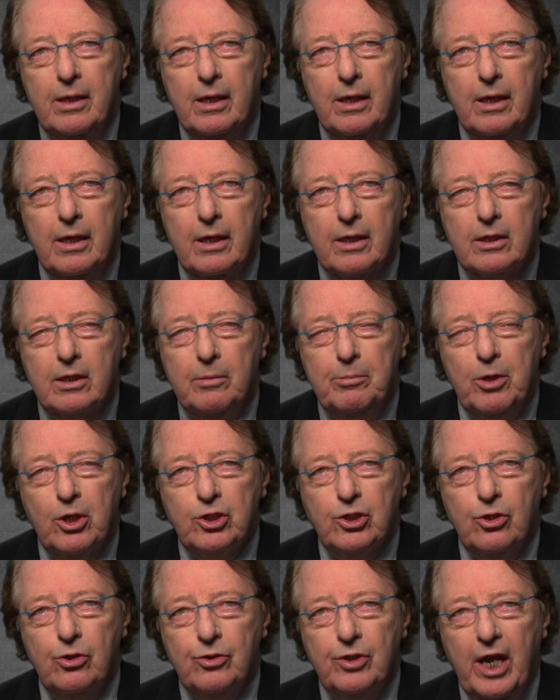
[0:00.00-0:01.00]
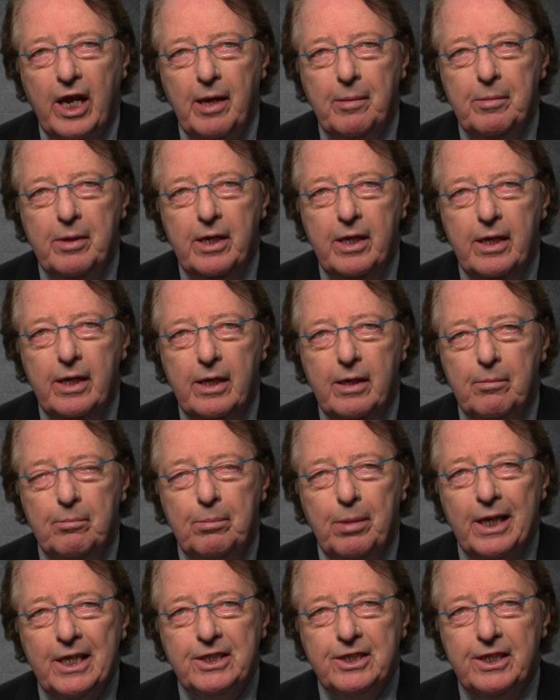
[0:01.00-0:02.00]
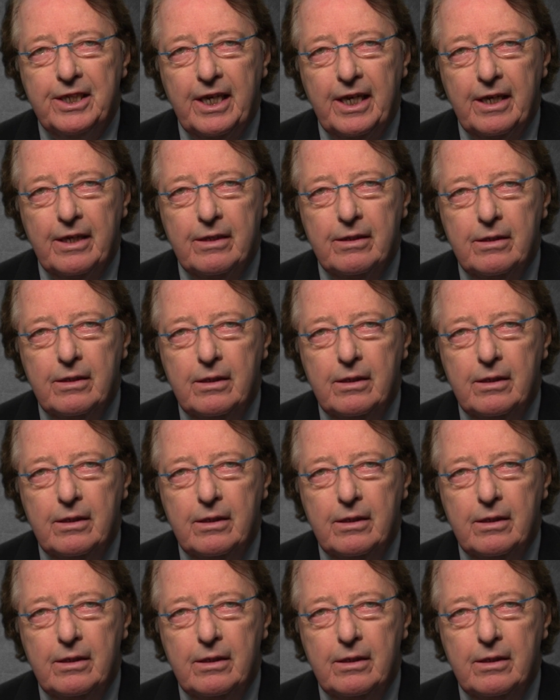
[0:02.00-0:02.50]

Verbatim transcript: a commercial name Empliciti.